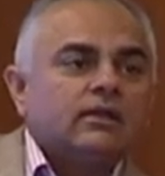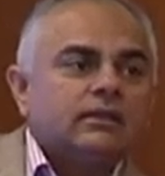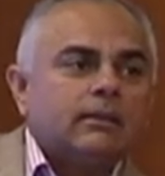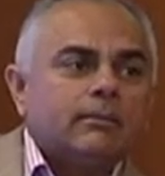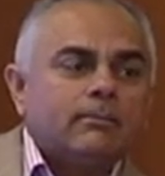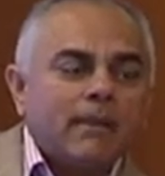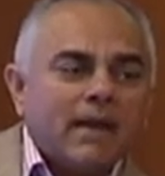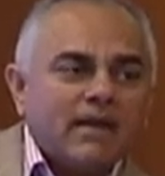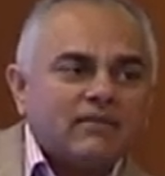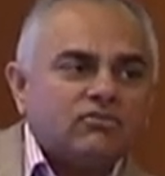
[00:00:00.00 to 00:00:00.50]

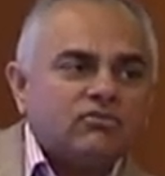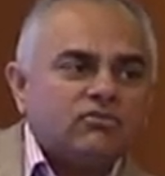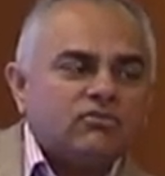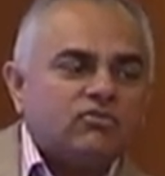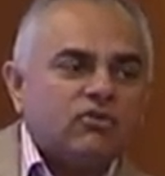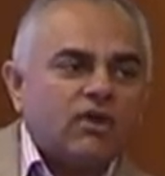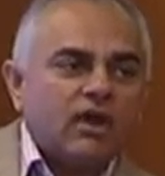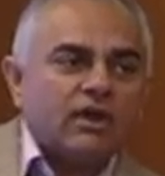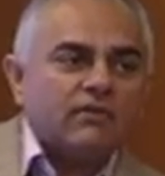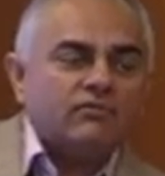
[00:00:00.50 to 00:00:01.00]
the best
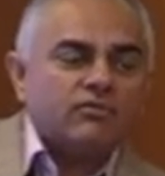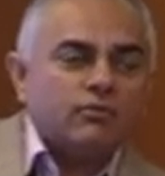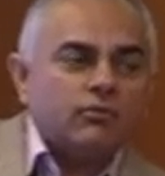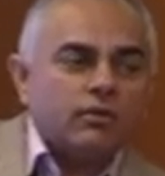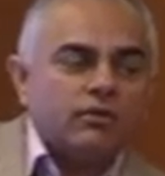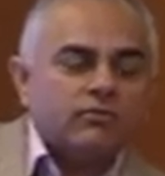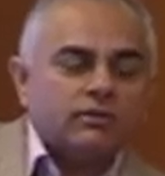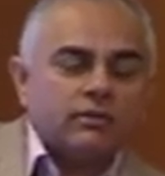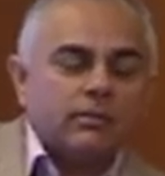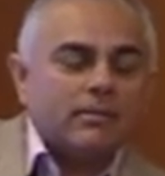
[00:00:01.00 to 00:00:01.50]
drug,
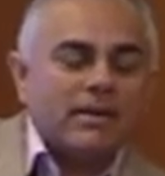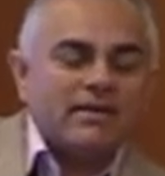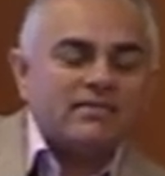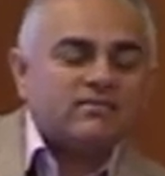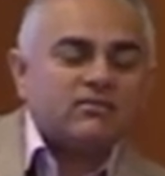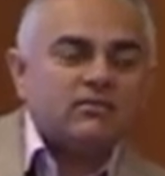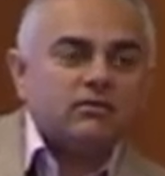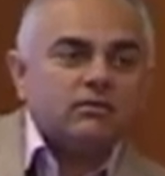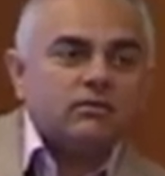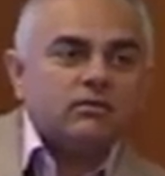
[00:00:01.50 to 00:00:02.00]
the
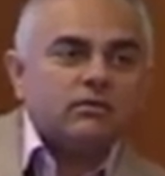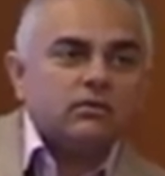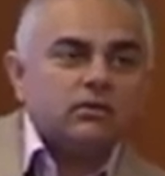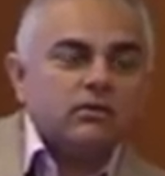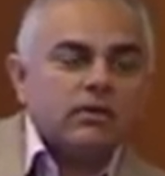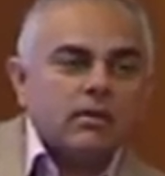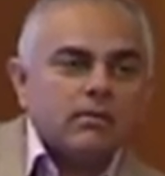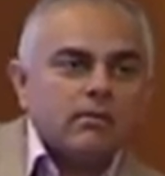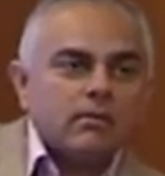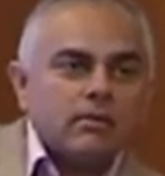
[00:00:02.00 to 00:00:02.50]
best
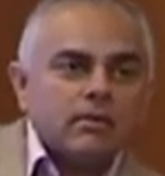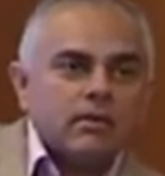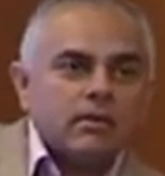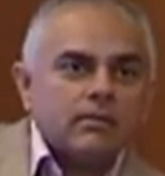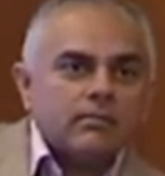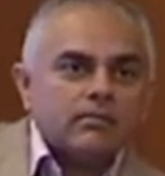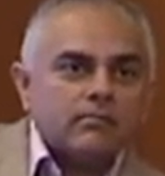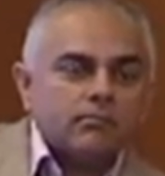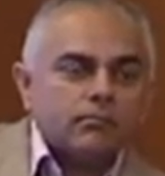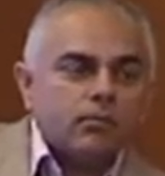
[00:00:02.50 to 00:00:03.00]

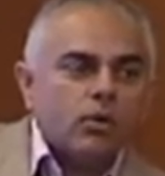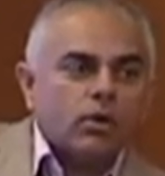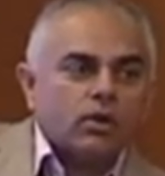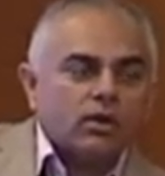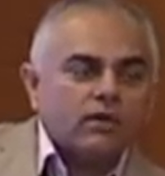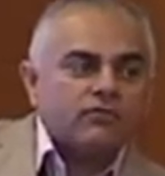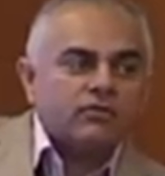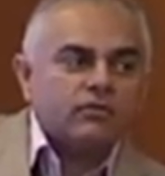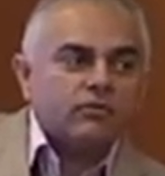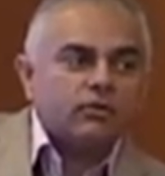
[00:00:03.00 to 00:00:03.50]
book, if